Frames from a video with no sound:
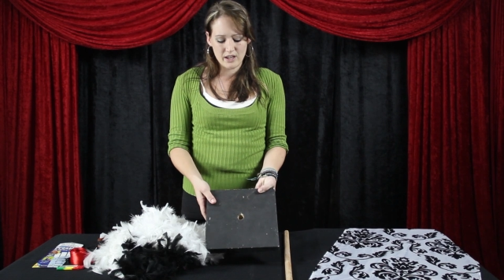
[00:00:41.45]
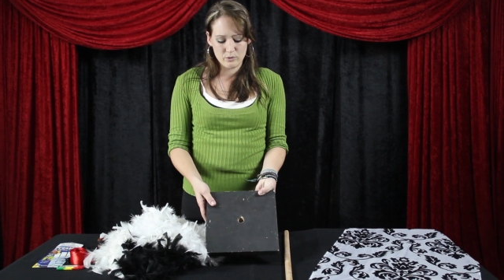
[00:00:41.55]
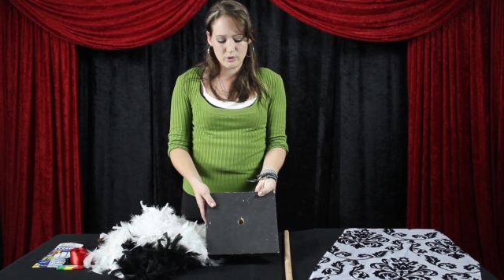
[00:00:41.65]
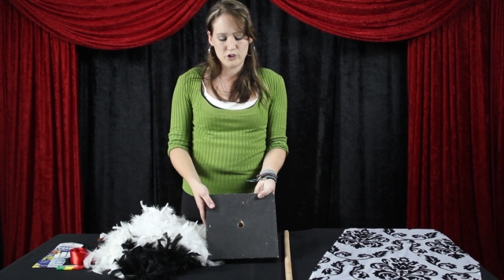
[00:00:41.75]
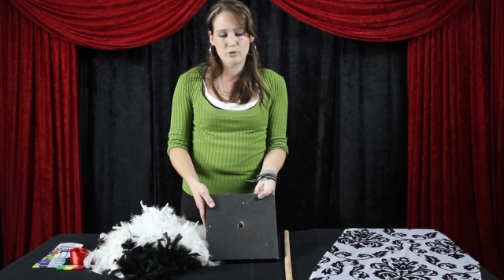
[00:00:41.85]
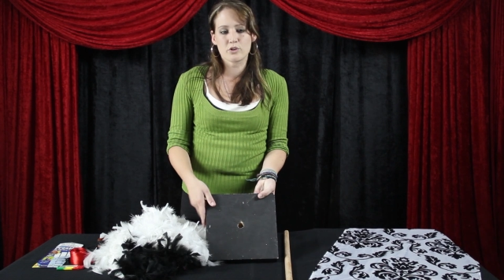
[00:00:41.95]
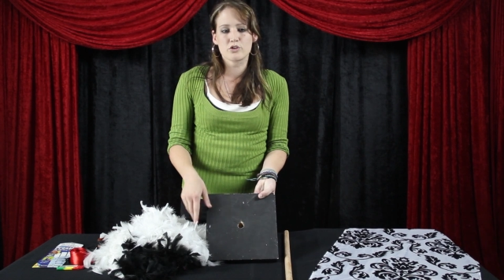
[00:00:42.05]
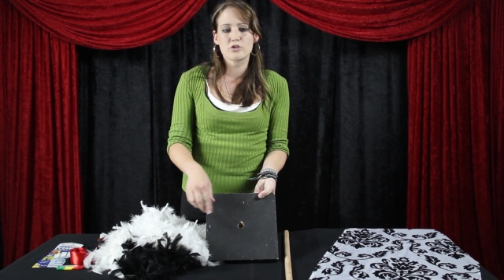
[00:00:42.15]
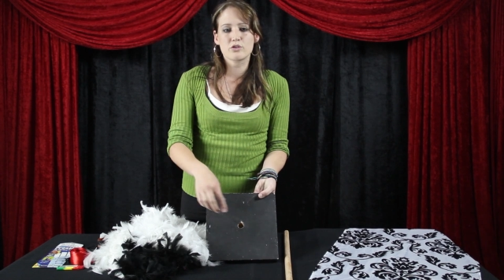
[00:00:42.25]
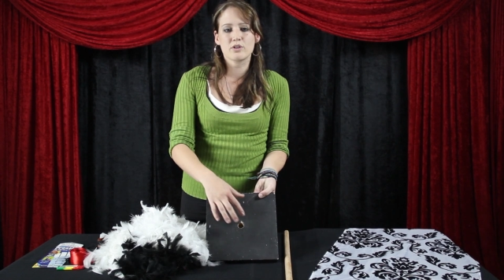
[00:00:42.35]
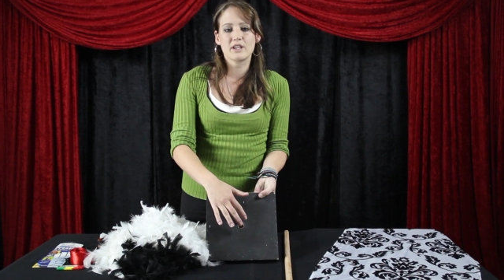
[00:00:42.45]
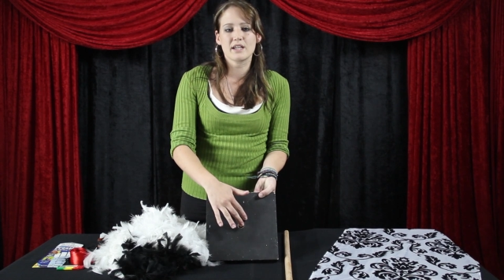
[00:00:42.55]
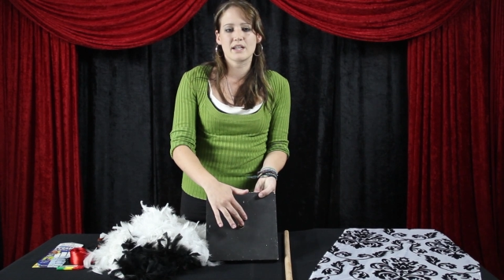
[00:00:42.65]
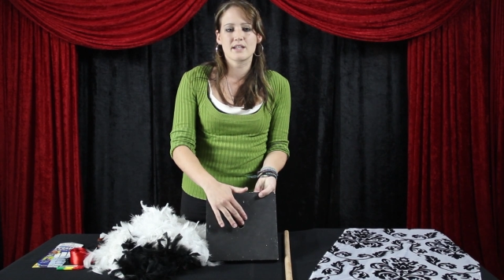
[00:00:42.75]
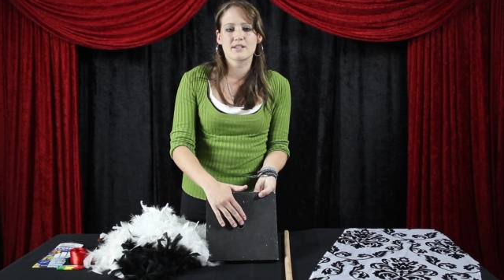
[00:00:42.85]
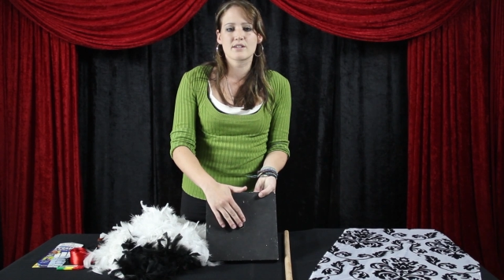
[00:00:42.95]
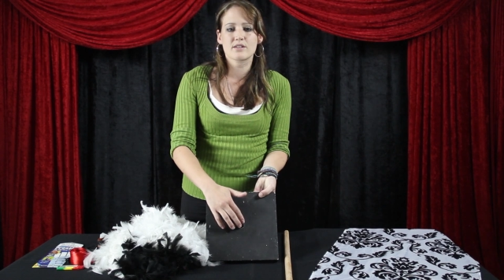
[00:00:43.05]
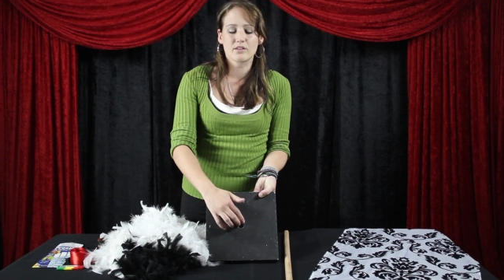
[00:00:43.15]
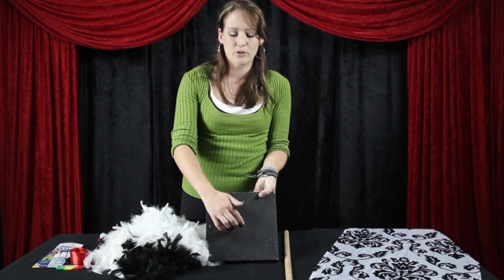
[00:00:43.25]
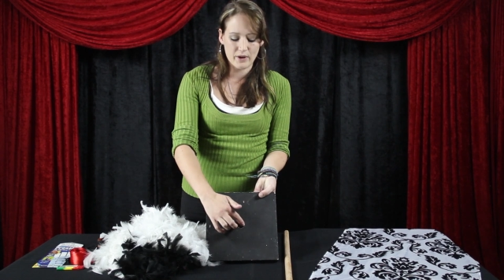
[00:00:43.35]
and what you want to do here
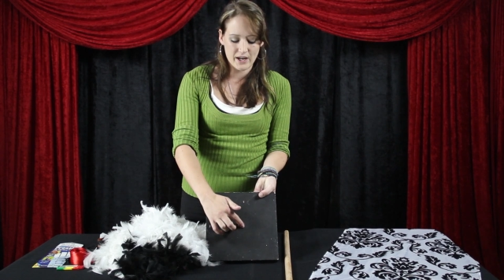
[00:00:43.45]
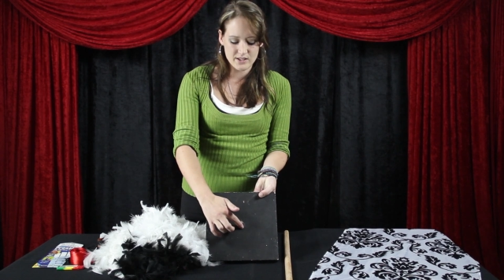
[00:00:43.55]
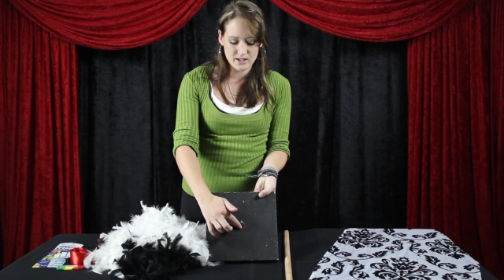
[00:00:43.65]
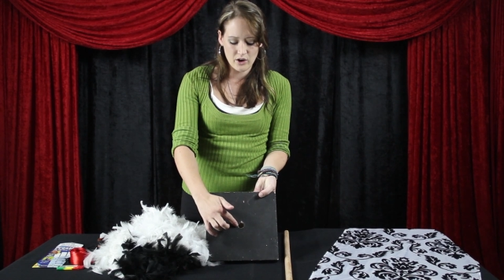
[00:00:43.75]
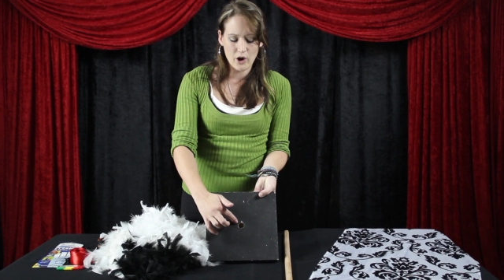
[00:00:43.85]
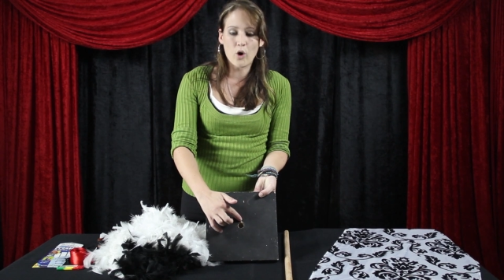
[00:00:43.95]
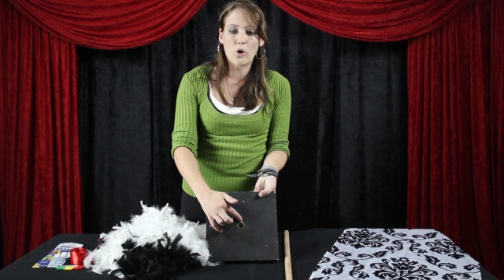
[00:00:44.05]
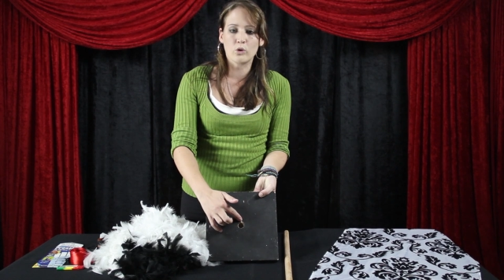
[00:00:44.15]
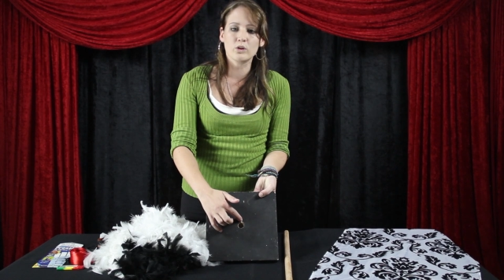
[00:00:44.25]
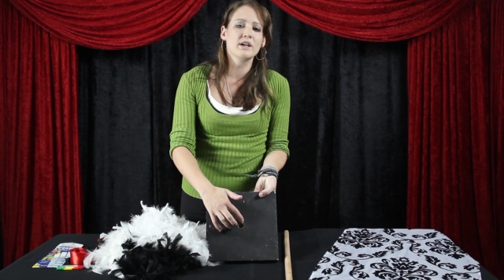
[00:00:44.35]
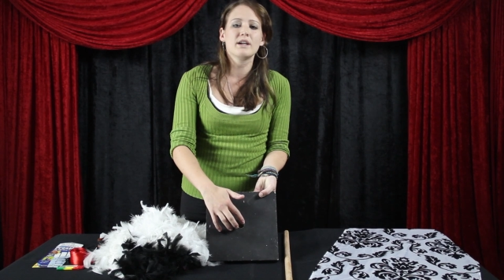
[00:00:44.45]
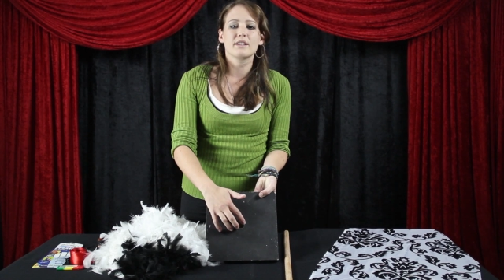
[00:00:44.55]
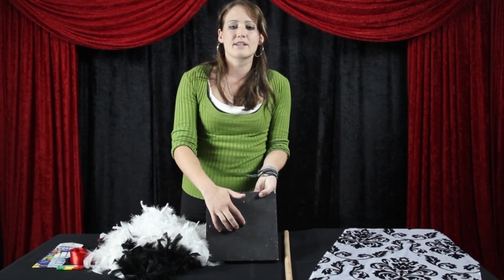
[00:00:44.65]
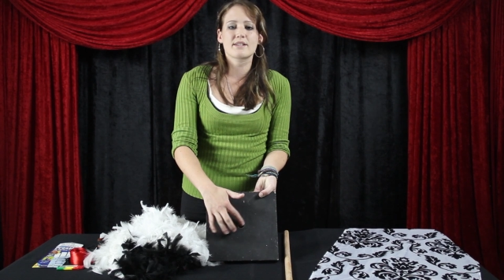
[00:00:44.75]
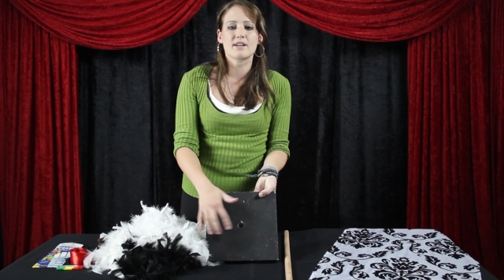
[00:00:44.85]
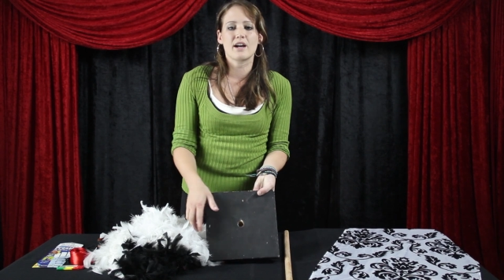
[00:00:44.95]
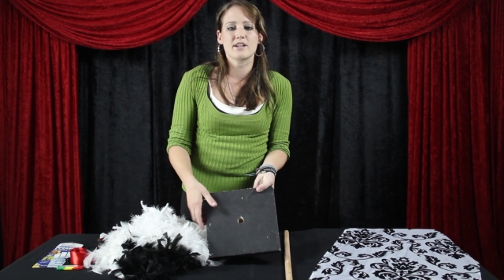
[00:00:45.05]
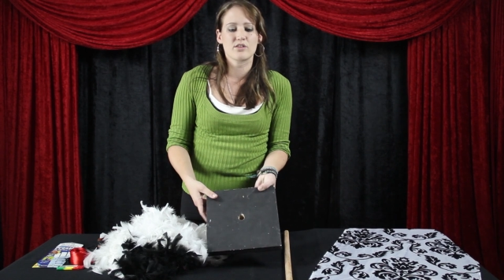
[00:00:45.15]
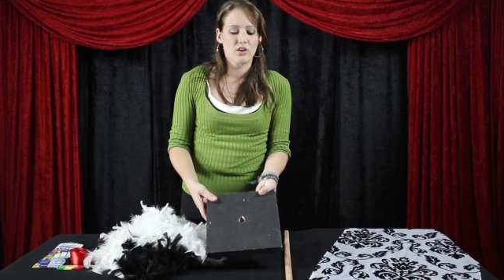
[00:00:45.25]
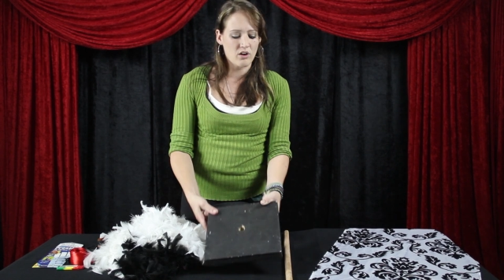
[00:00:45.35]
is create a hole the
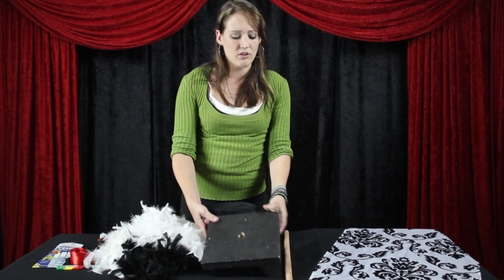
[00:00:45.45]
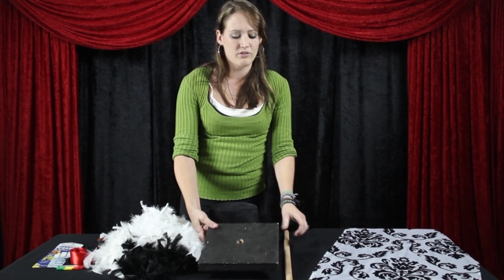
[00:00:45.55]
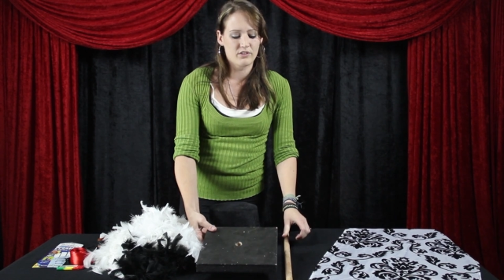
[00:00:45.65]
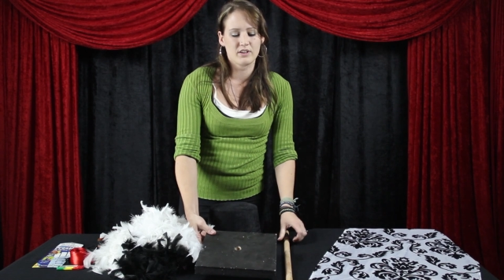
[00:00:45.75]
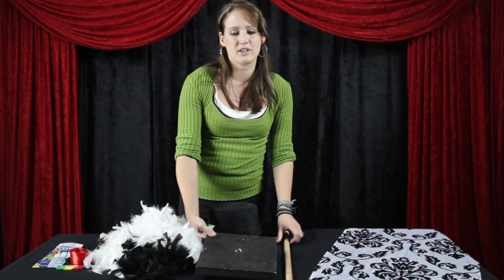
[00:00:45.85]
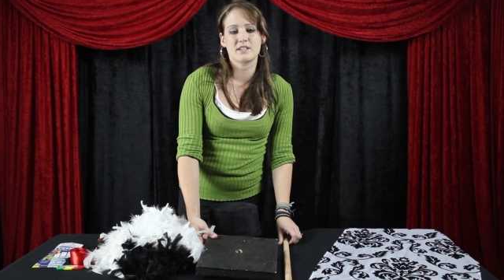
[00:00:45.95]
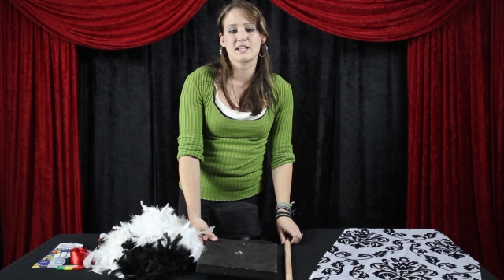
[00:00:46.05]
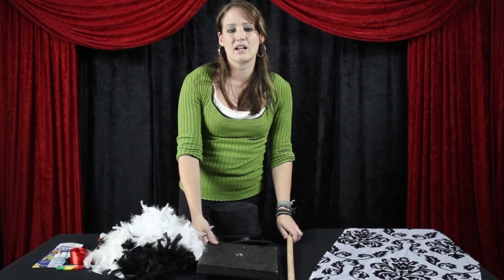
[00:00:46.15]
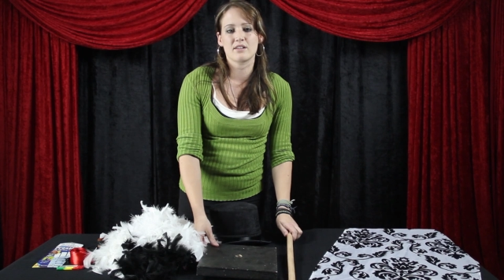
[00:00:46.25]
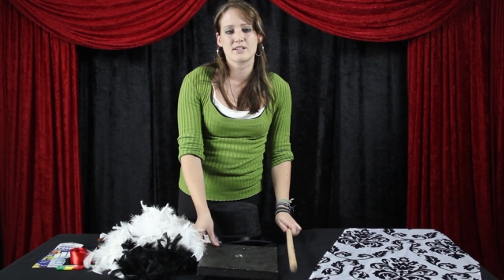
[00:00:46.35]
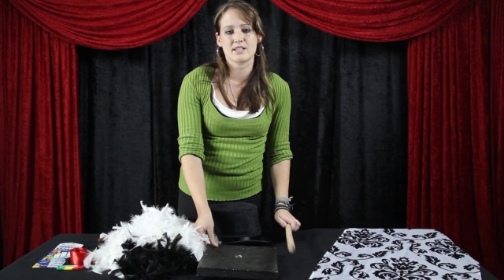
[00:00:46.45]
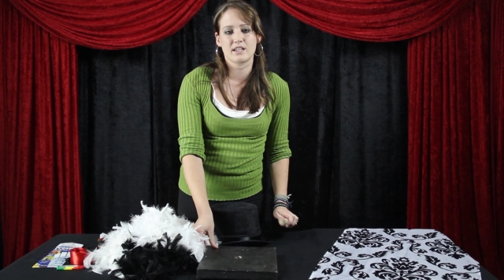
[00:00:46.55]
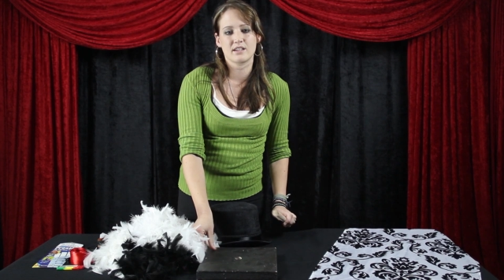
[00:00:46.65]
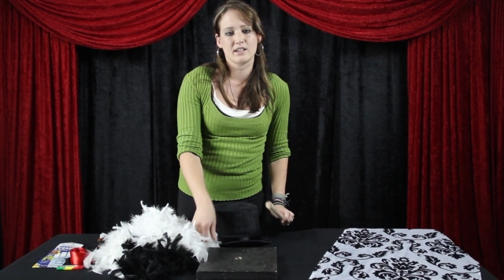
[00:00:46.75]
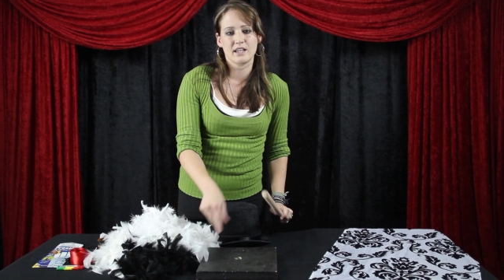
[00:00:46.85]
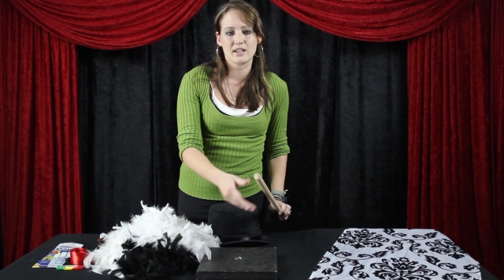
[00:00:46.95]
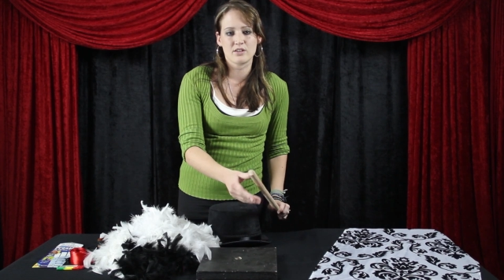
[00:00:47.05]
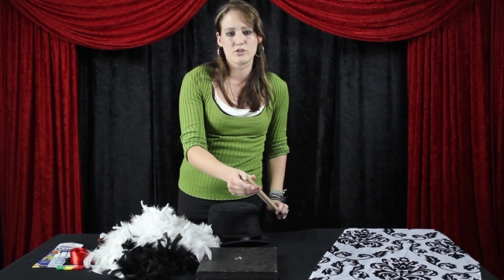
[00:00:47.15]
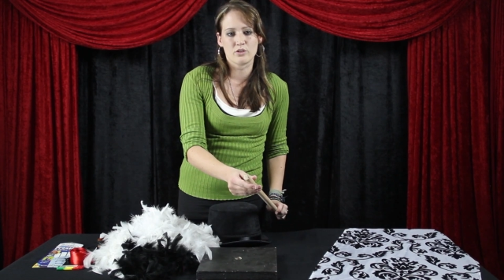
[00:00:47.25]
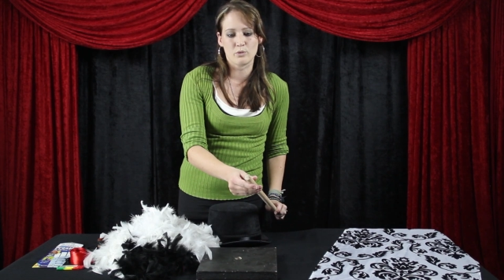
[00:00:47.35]
size of the dowel stick
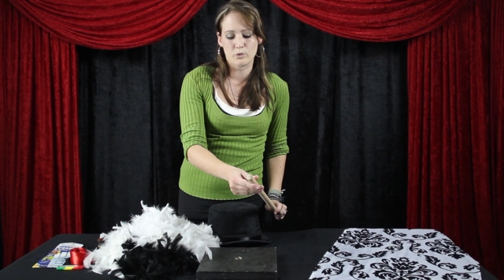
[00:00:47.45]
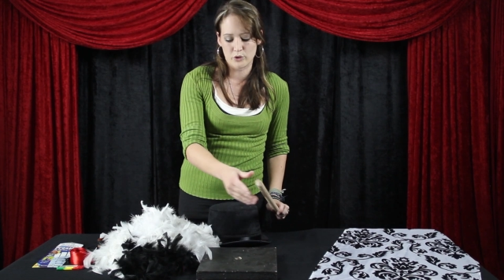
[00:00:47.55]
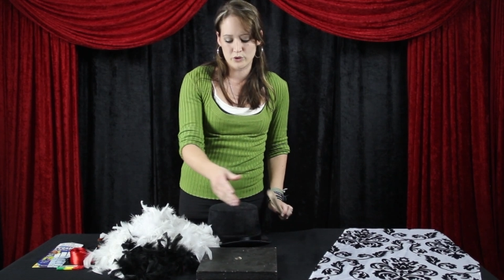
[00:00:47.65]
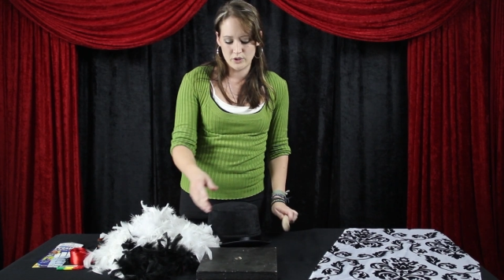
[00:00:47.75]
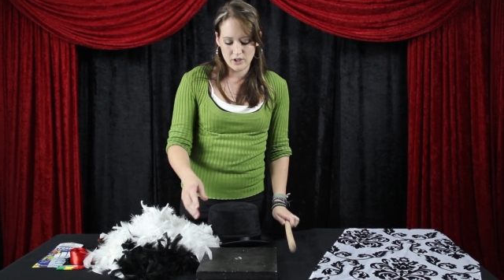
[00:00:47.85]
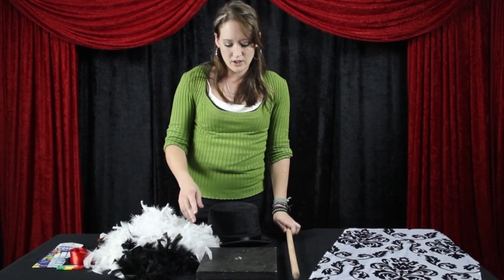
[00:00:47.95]
into the wood.